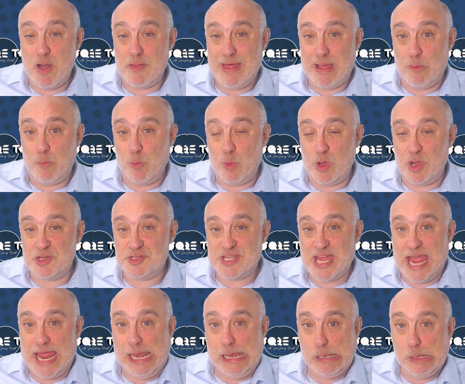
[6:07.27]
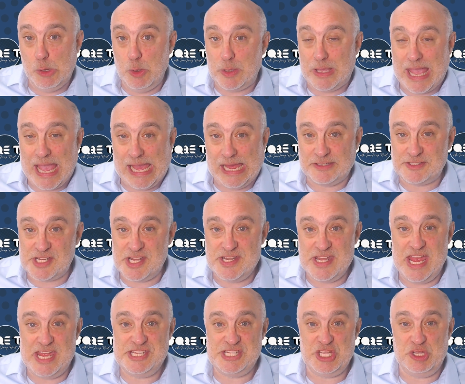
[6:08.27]
that was a look at an
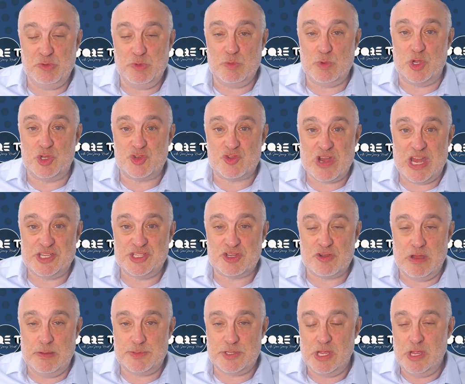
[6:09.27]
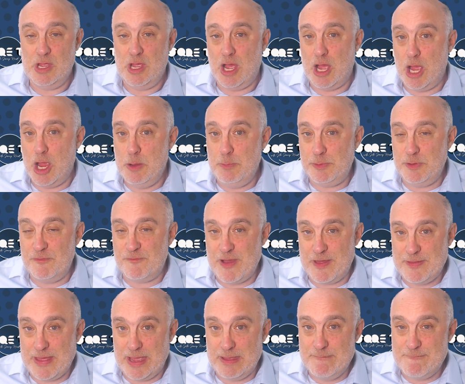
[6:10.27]
SQE1 transcript. I hope you
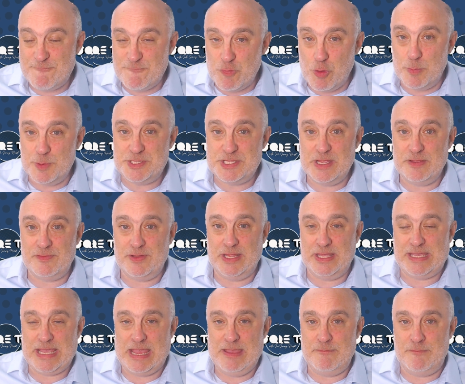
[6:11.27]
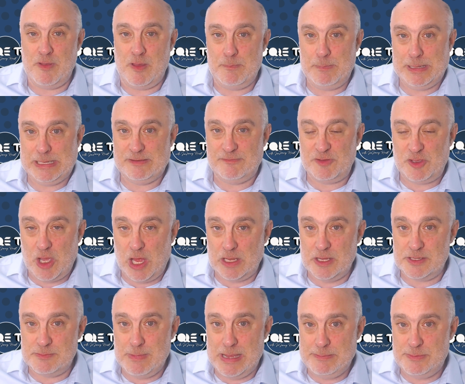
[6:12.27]
found that informative and it gave a bit of
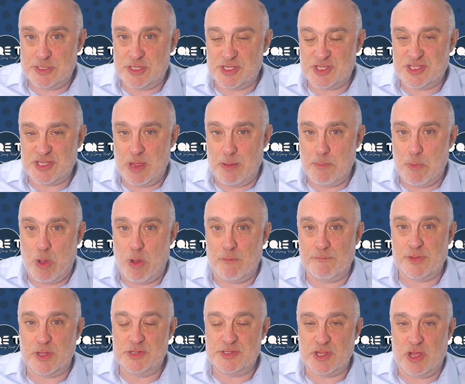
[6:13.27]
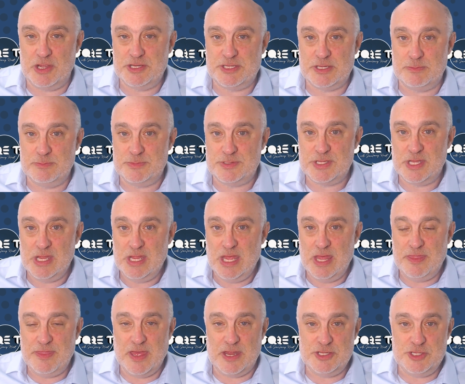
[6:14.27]
colour maybe to some of those items
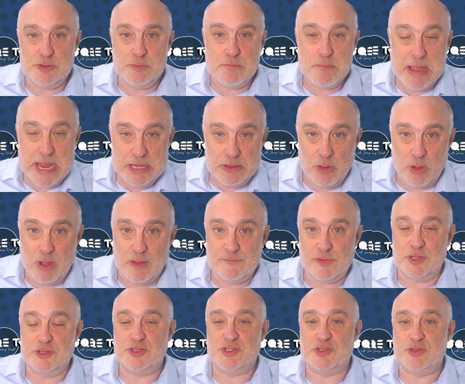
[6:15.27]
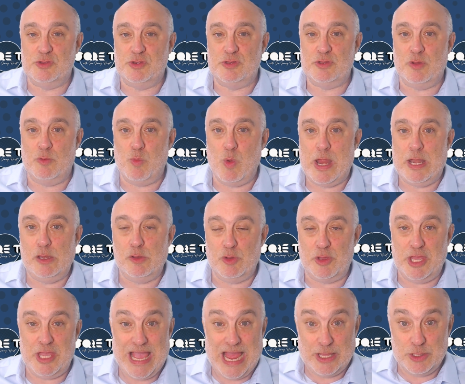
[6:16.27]
that you may not have understood when
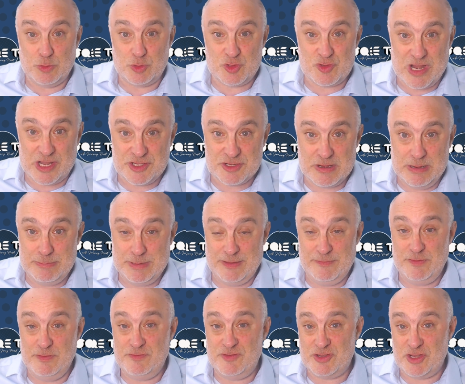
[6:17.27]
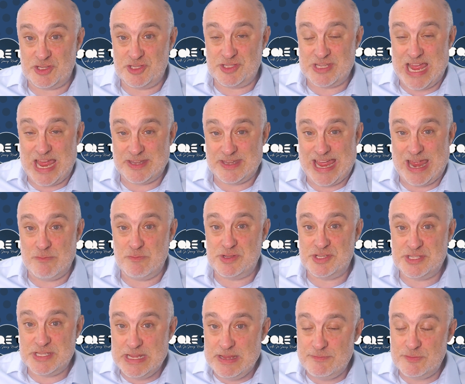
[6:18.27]
looking at your transcript if you've just sat and
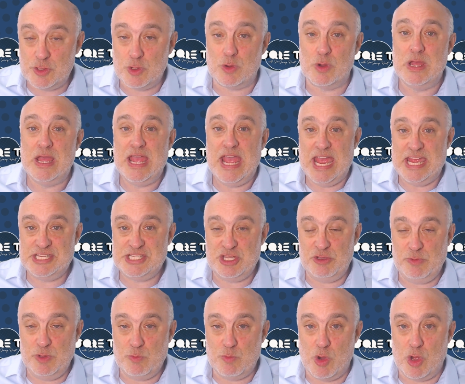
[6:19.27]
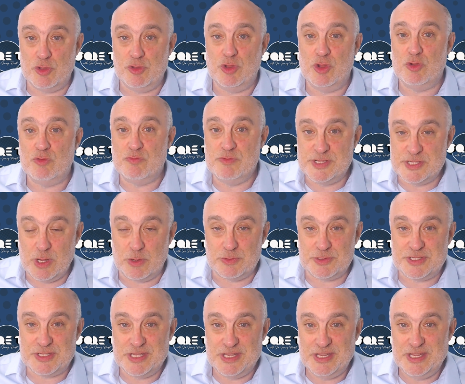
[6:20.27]
received your SQE1
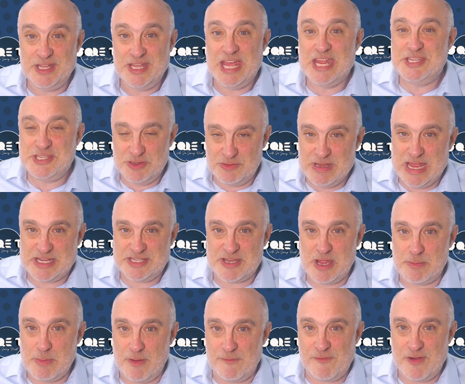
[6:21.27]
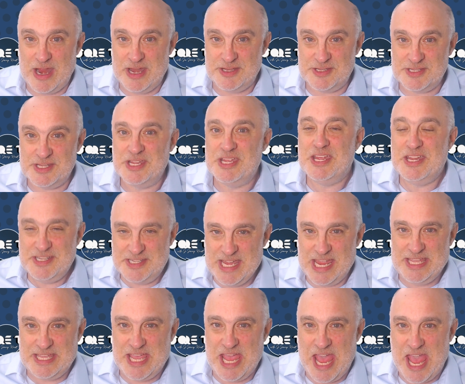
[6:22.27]
results. Until next time, my friends,
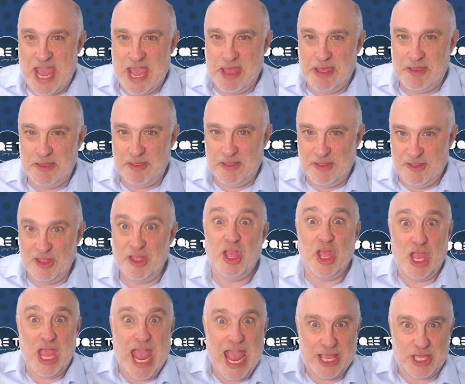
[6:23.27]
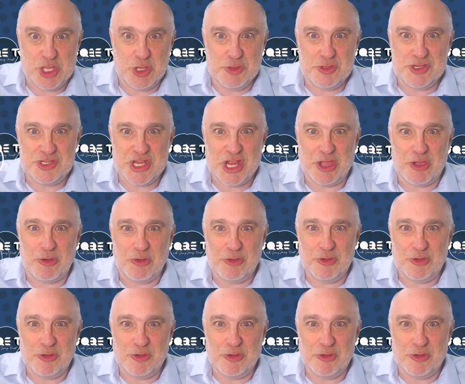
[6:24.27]
take care and cue the jingle.